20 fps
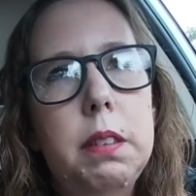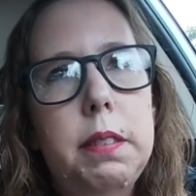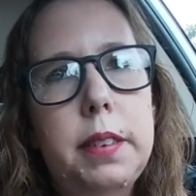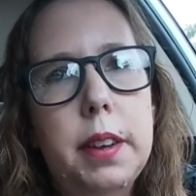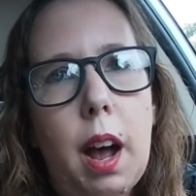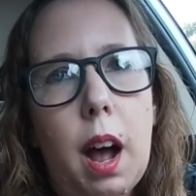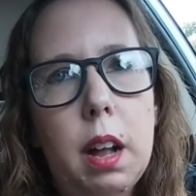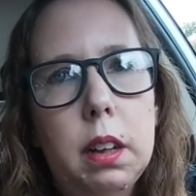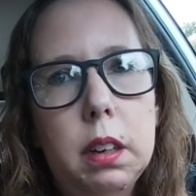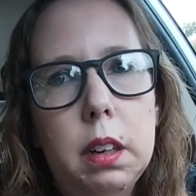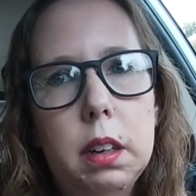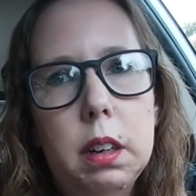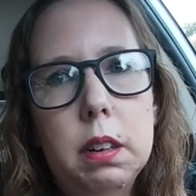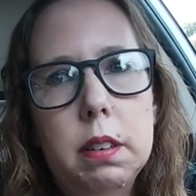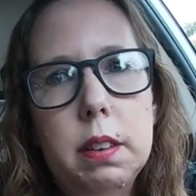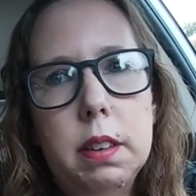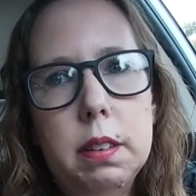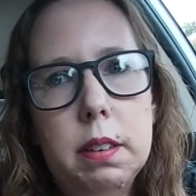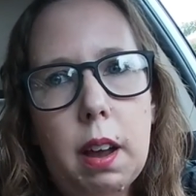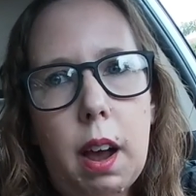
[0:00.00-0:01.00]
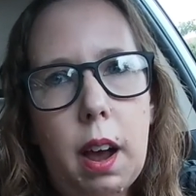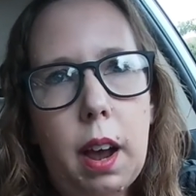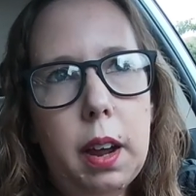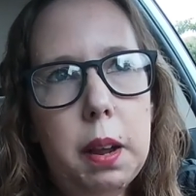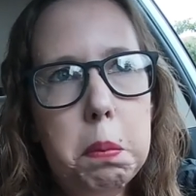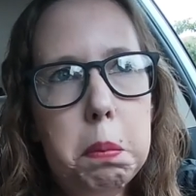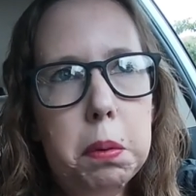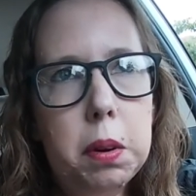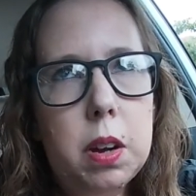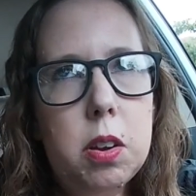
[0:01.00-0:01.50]
dollar to
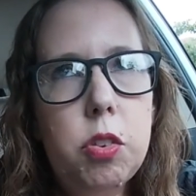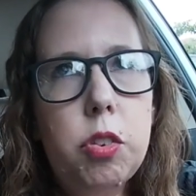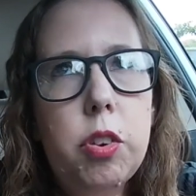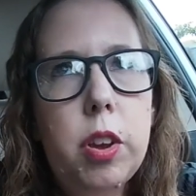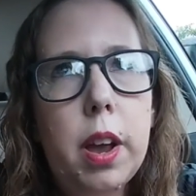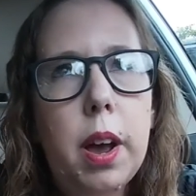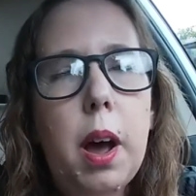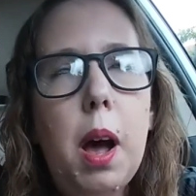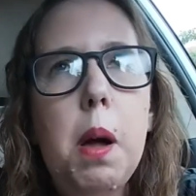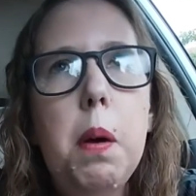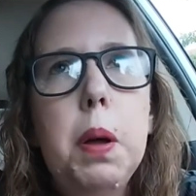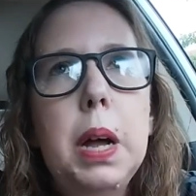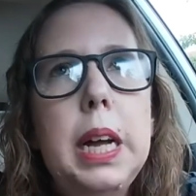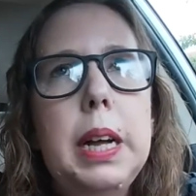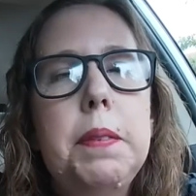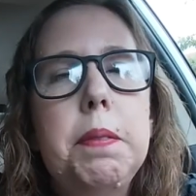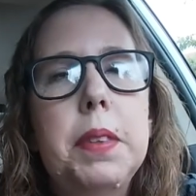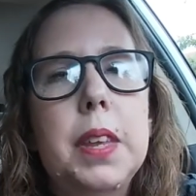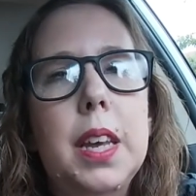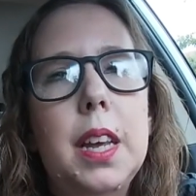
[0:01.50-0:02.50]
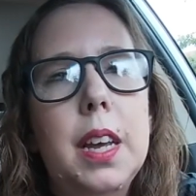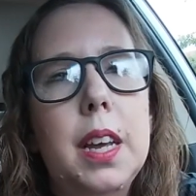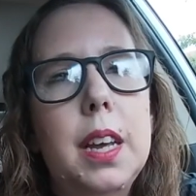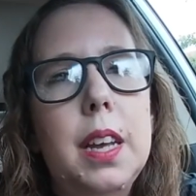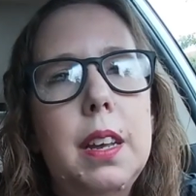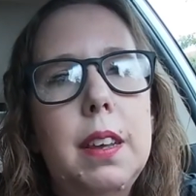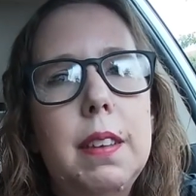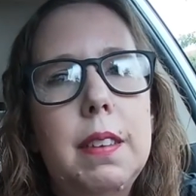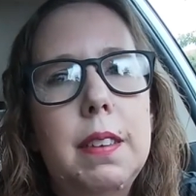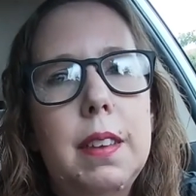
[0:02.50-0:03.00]
time ratio
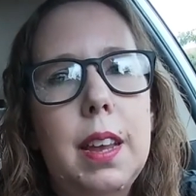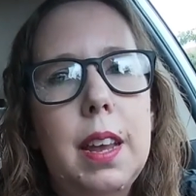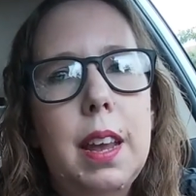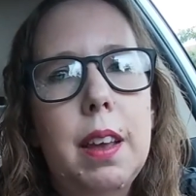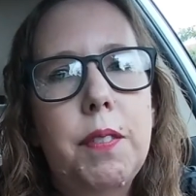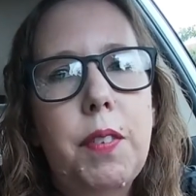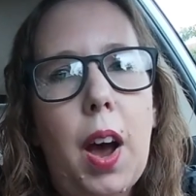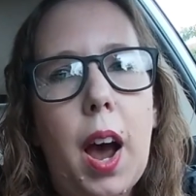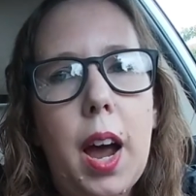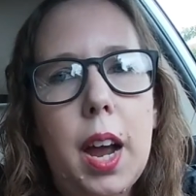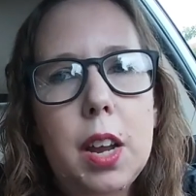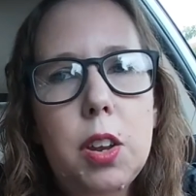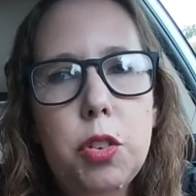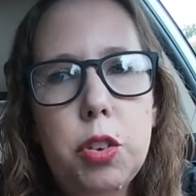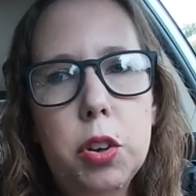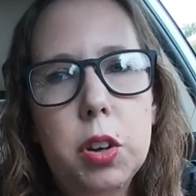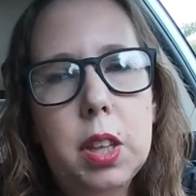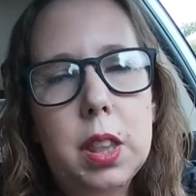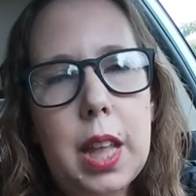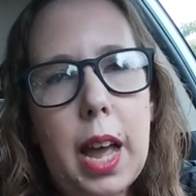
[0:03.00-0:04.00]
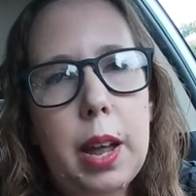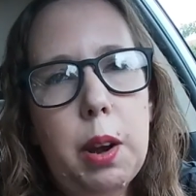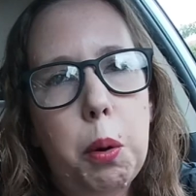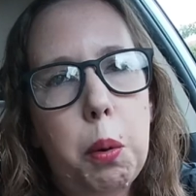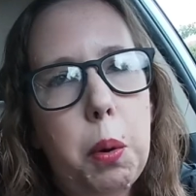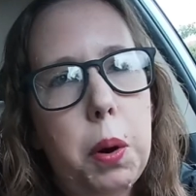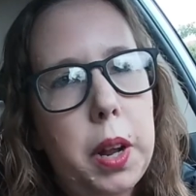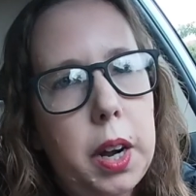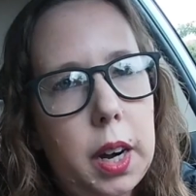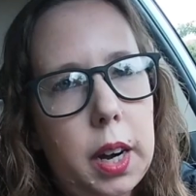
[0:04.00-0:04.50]
is if I took that
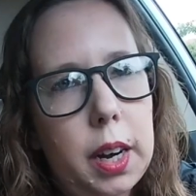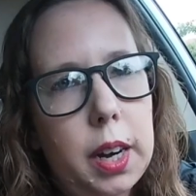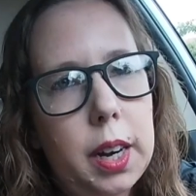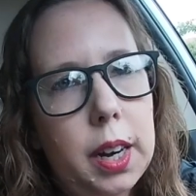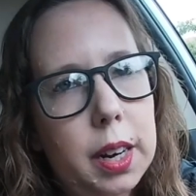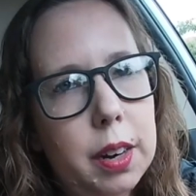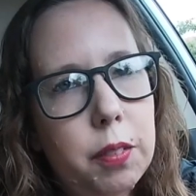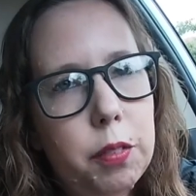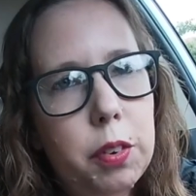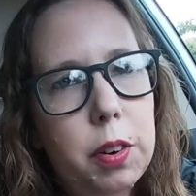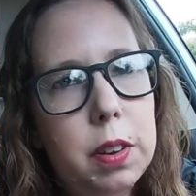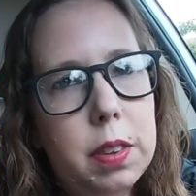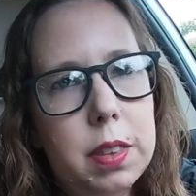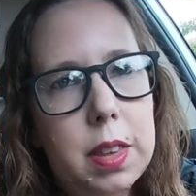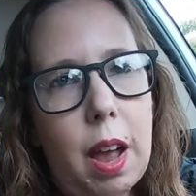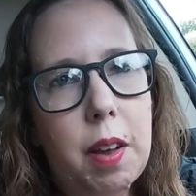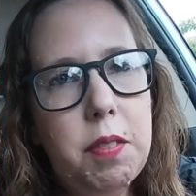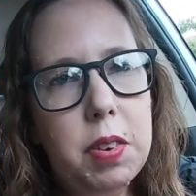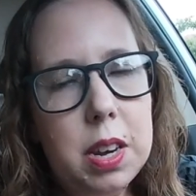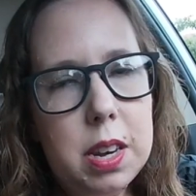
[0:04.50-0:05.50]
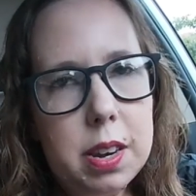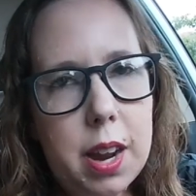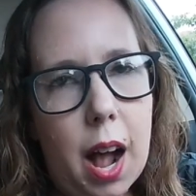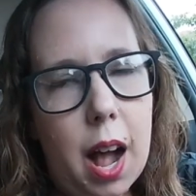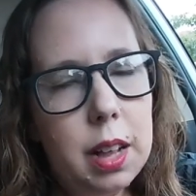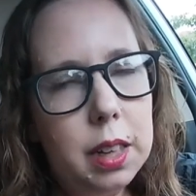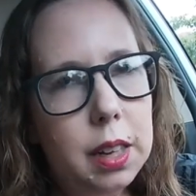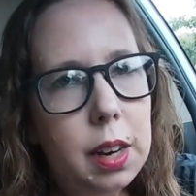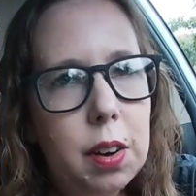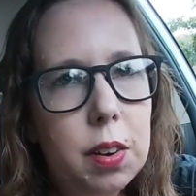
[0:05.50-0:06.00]
order for $7
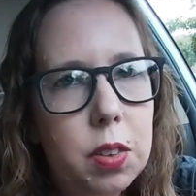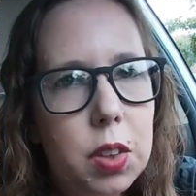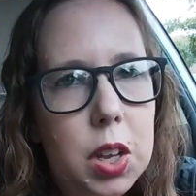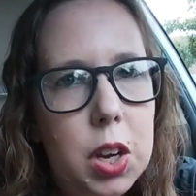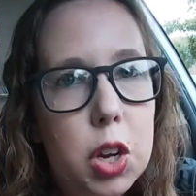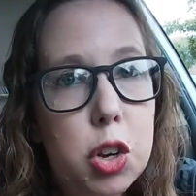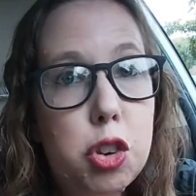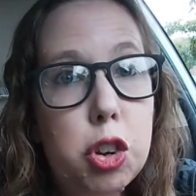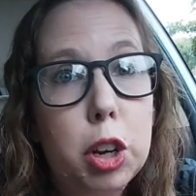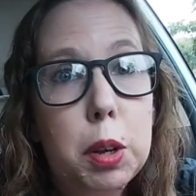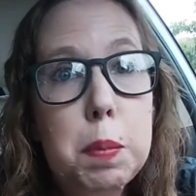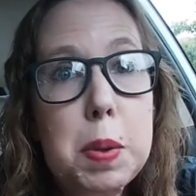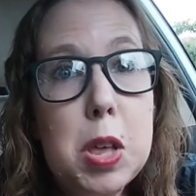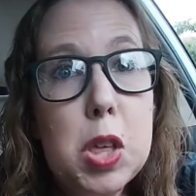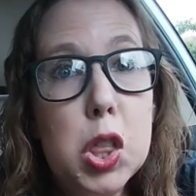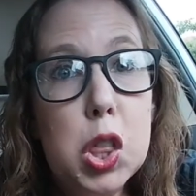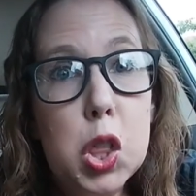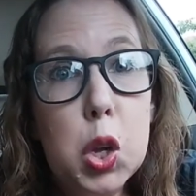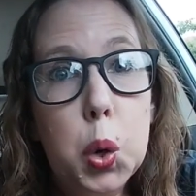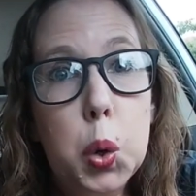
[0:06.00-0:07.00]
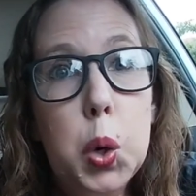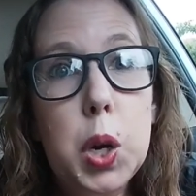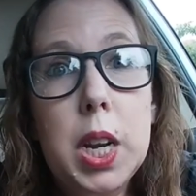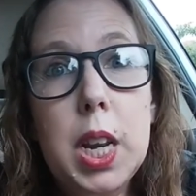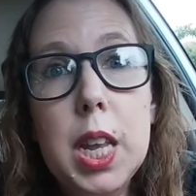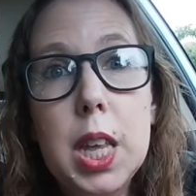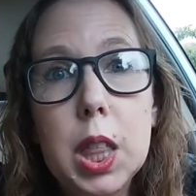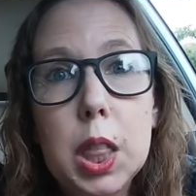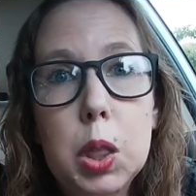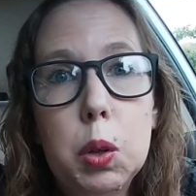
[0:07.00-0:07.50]
and it took me
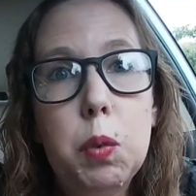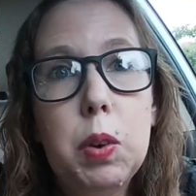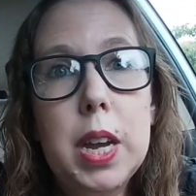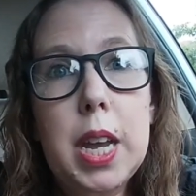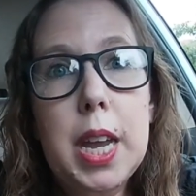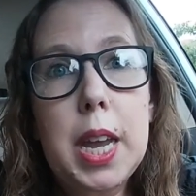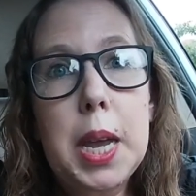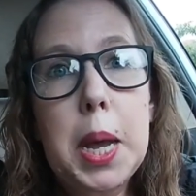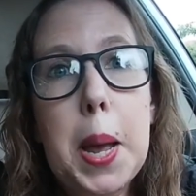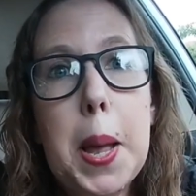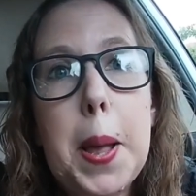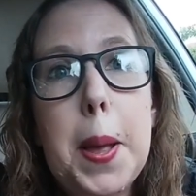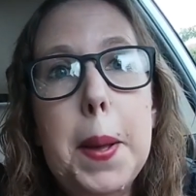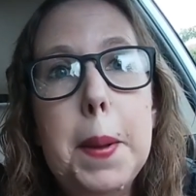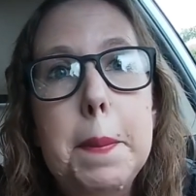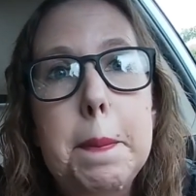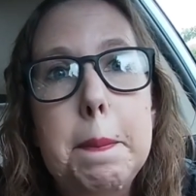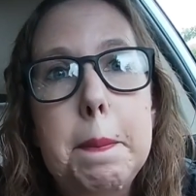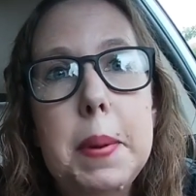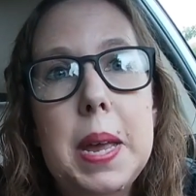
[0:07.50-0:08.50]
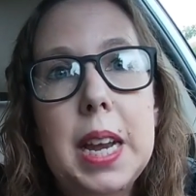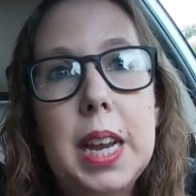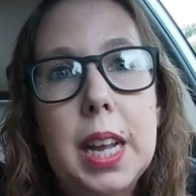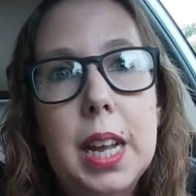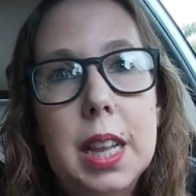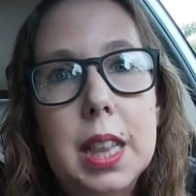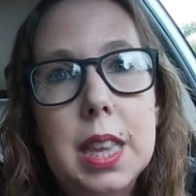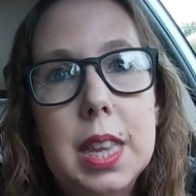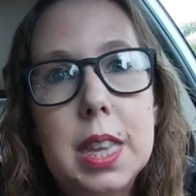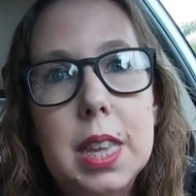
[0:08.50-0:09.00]
33
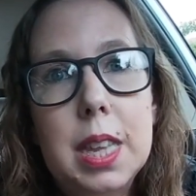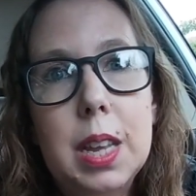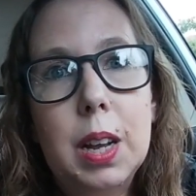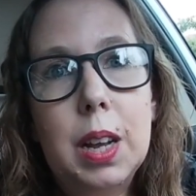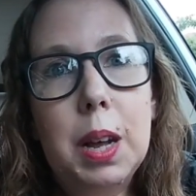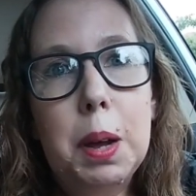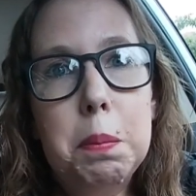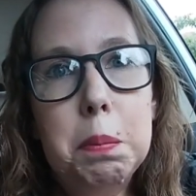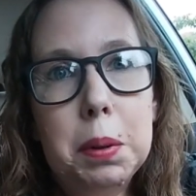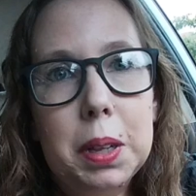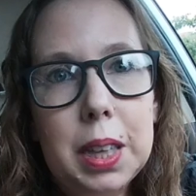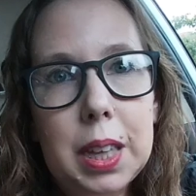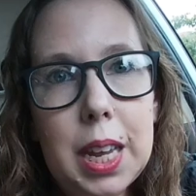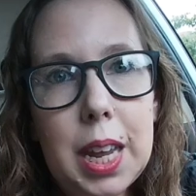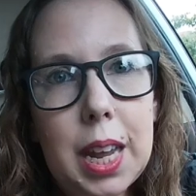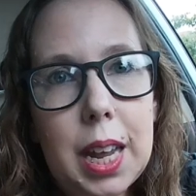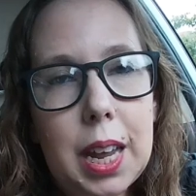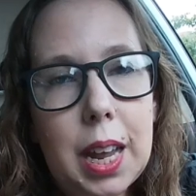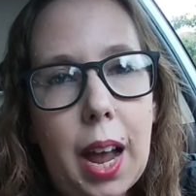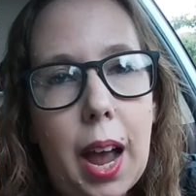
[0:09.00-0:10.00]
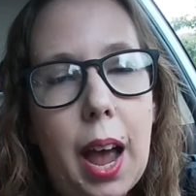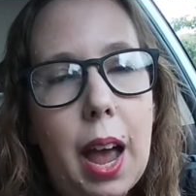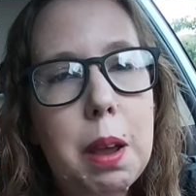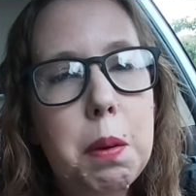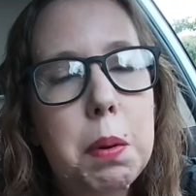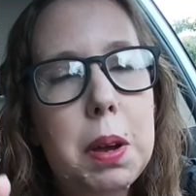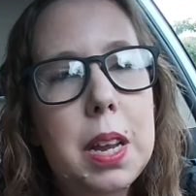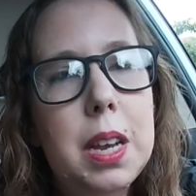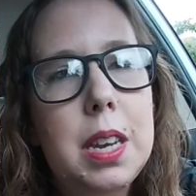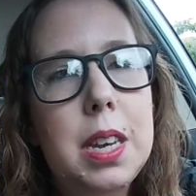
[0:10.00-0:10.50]
minutes to complete, I
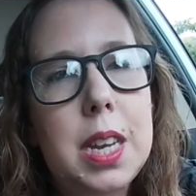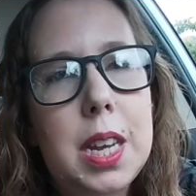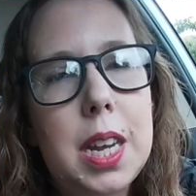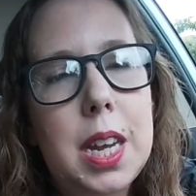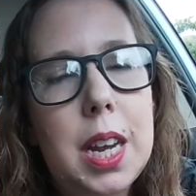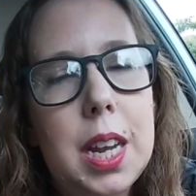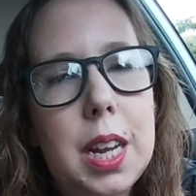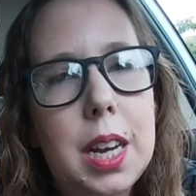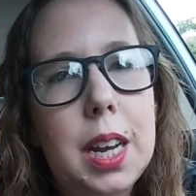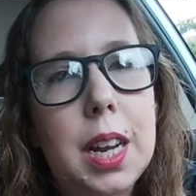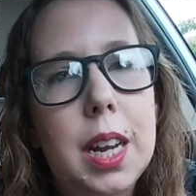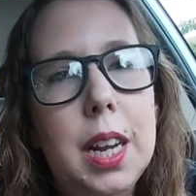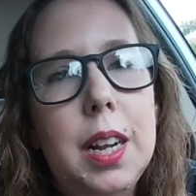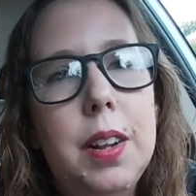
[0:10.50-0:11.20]
would need,